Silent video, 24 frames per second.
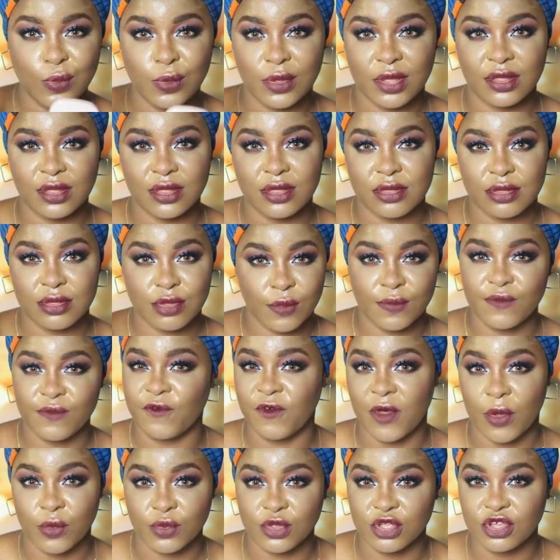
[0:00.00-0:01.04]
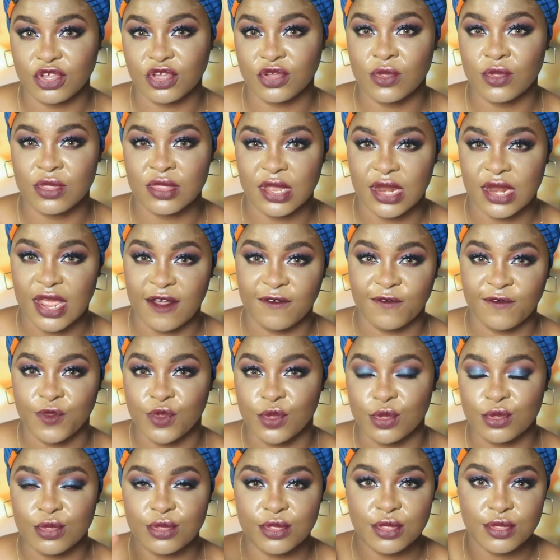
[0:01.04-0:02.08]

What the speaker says: with some foundations that I've used,